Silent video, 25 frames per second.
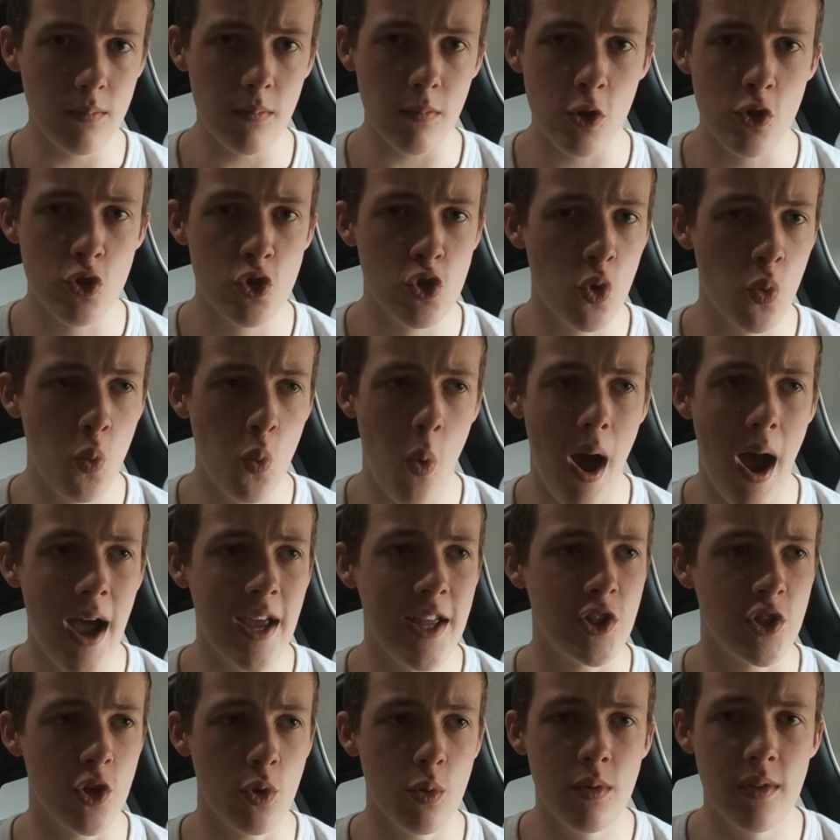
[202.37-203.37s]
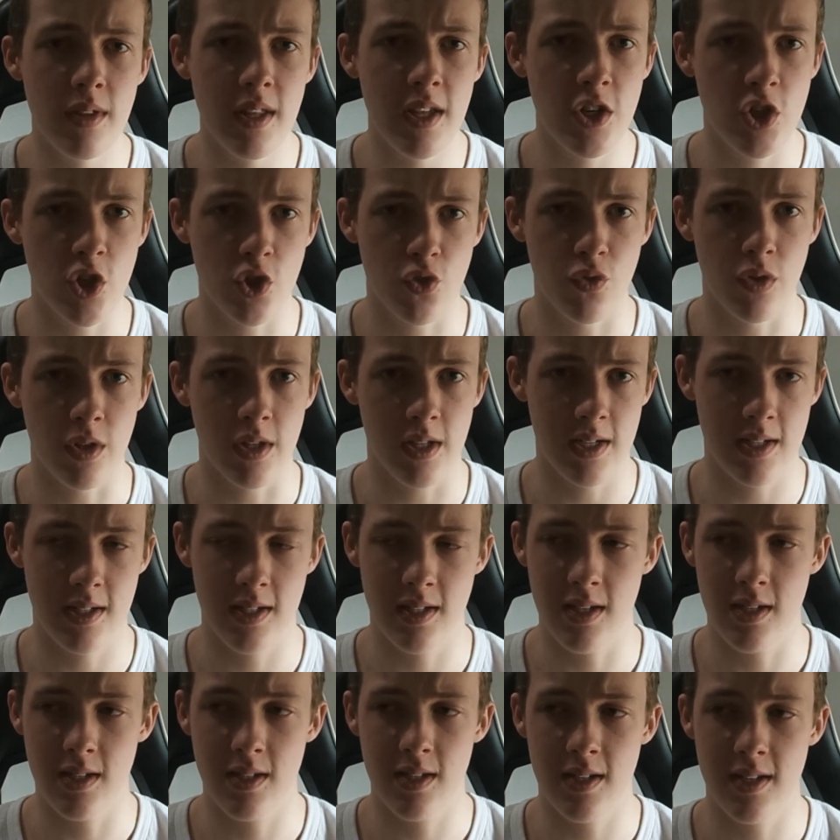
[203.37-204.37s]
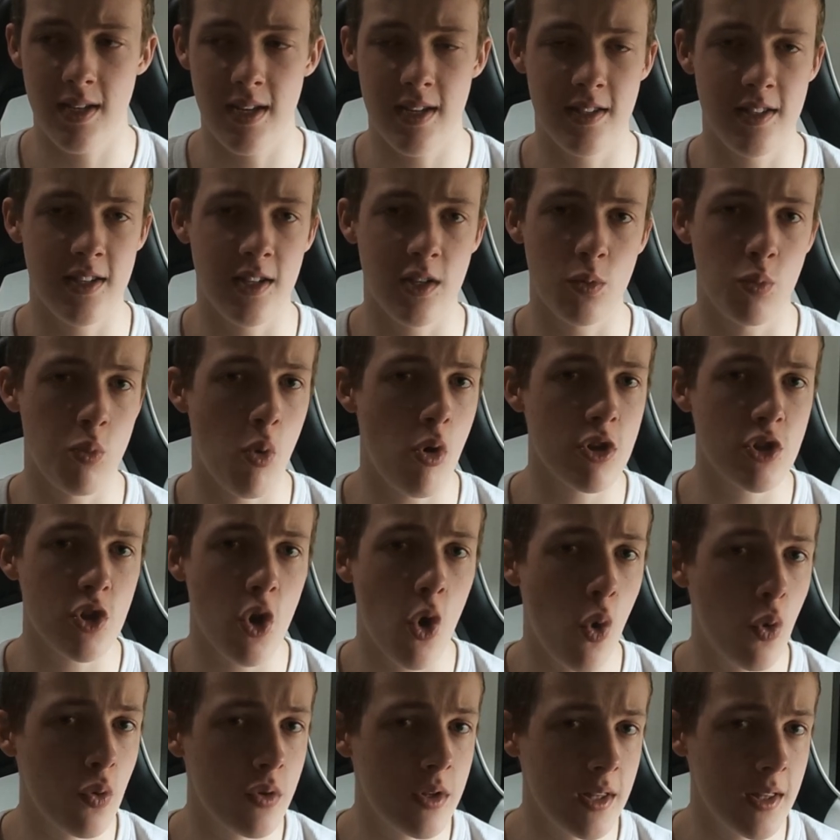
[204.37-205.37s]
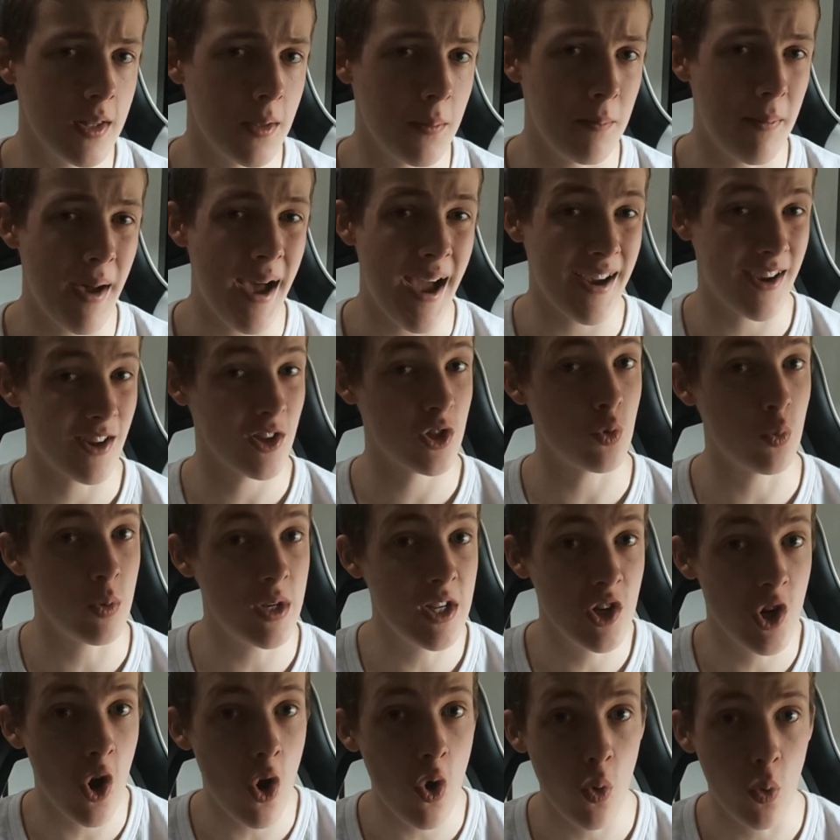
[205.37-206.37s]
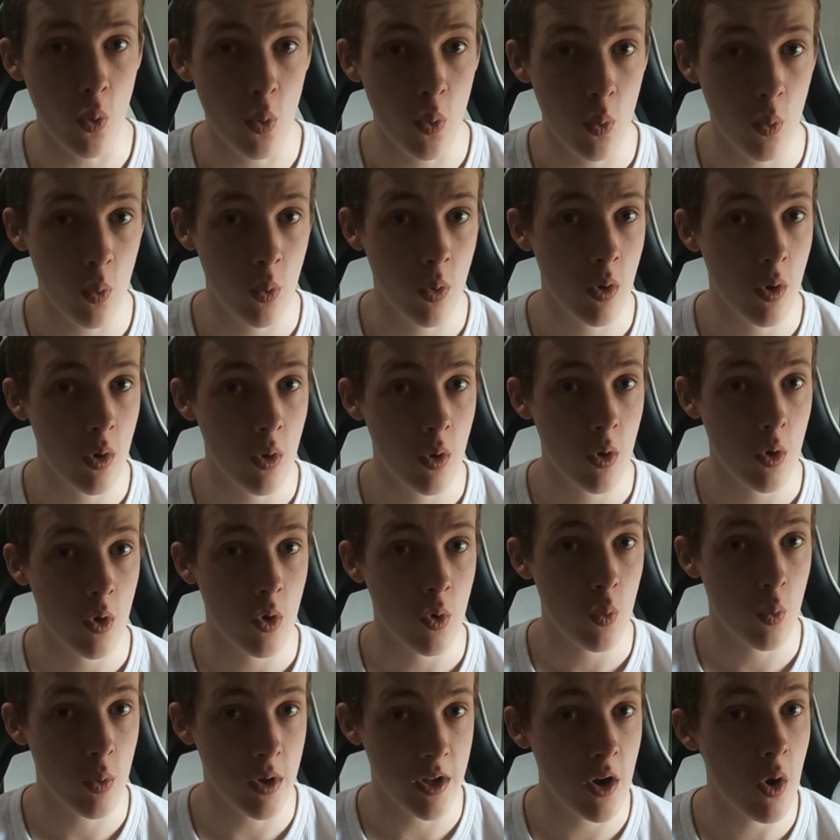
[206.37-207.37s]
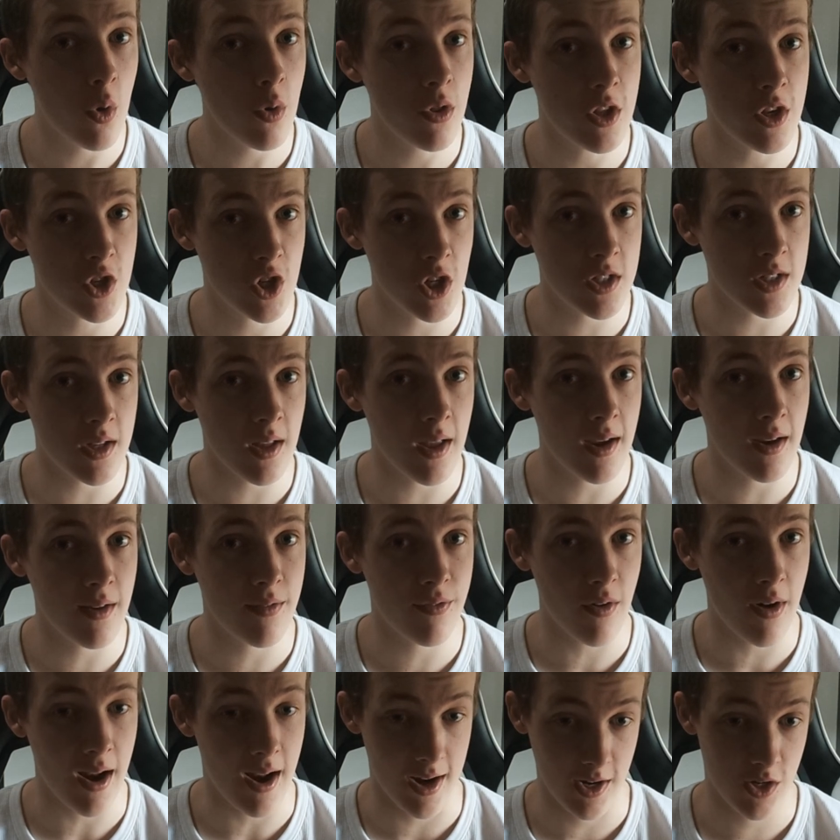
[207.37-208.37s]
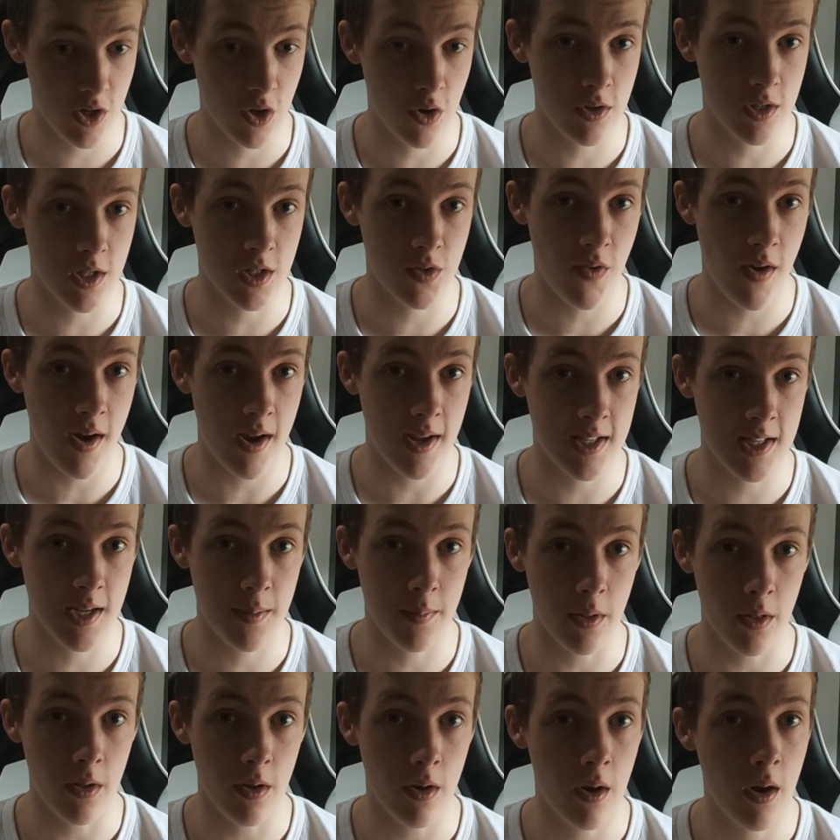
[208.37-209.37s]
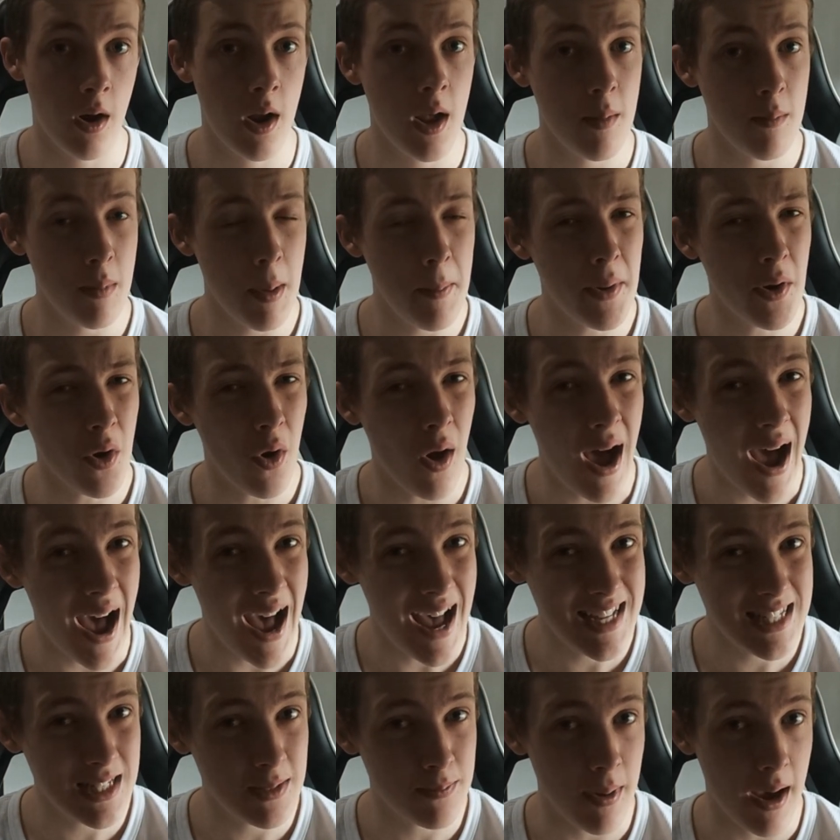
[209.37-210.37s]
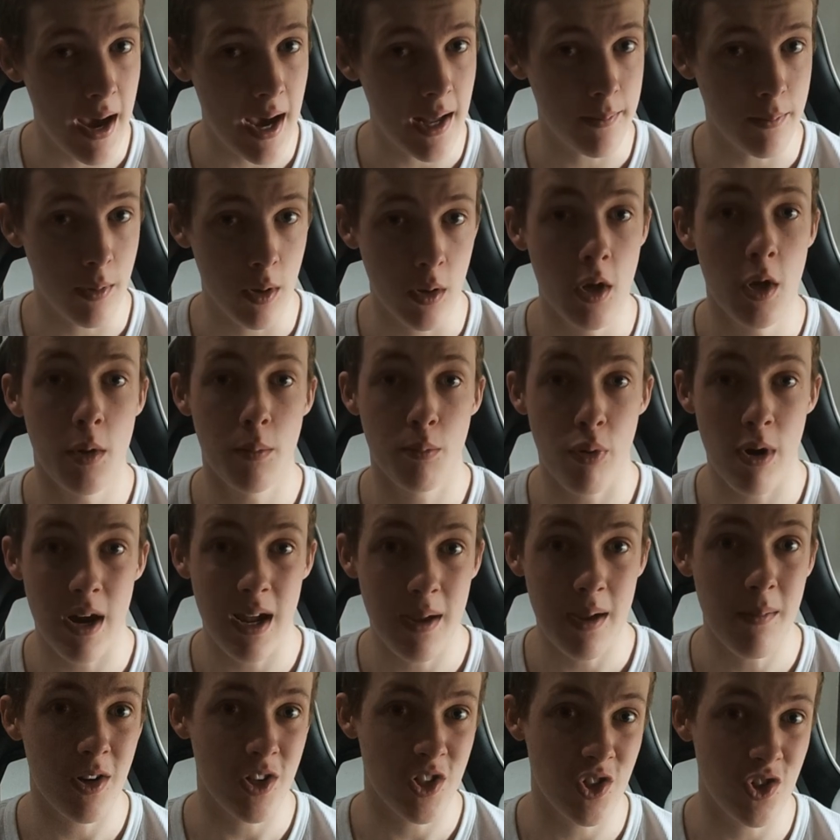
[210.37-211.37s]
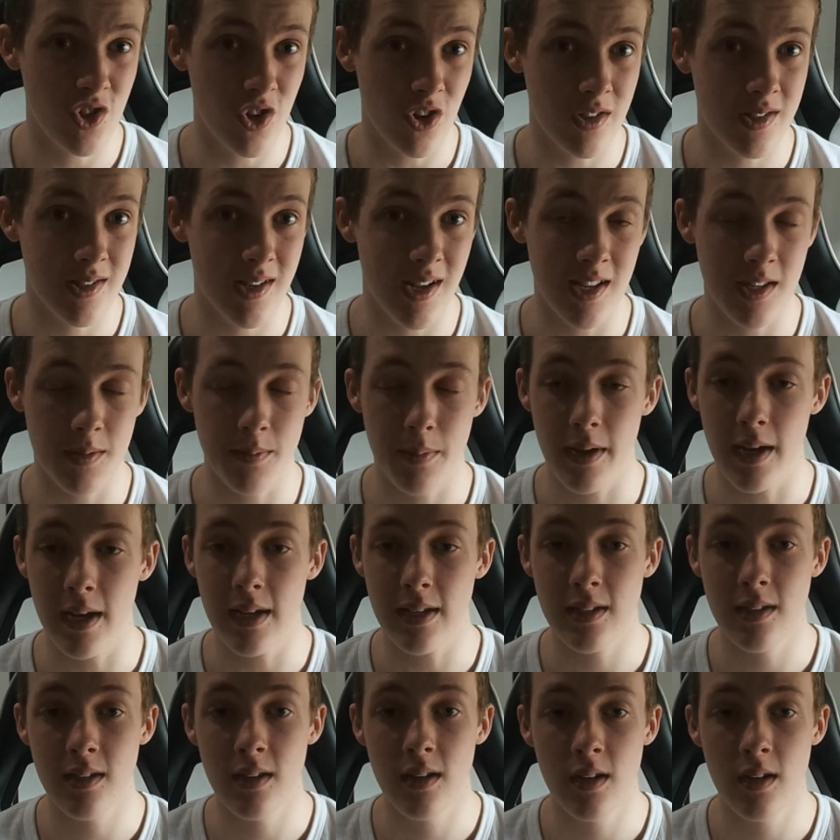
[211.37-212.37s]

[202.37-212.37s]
So why don't they just release these statistics? What's holding them back? Because we know that just like France, hers is very similar. Maybe not as bad, but pretty much just as bad.